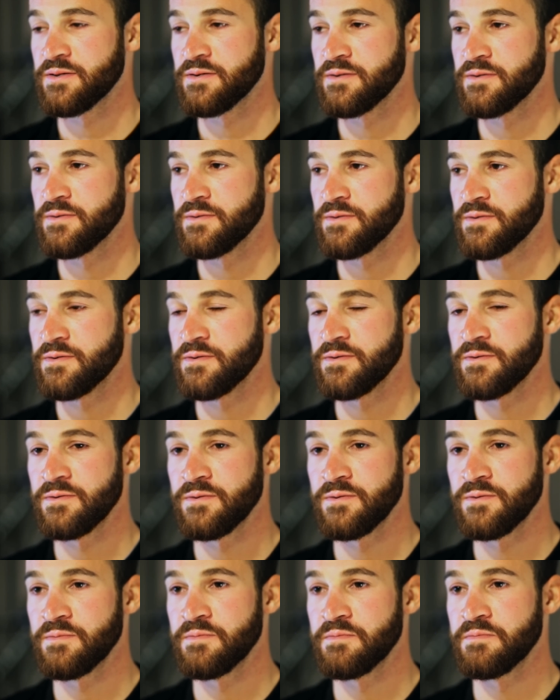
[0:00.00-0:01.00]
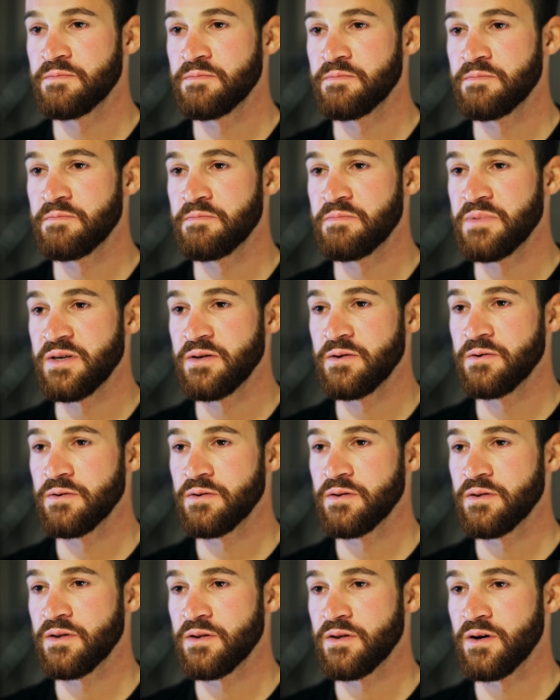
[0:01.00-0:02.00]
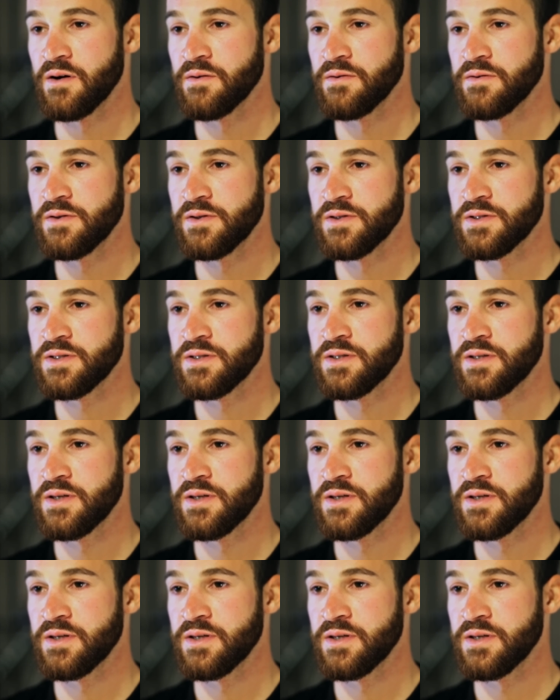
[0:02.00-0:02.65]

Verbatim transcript: to, to be good in the downhills.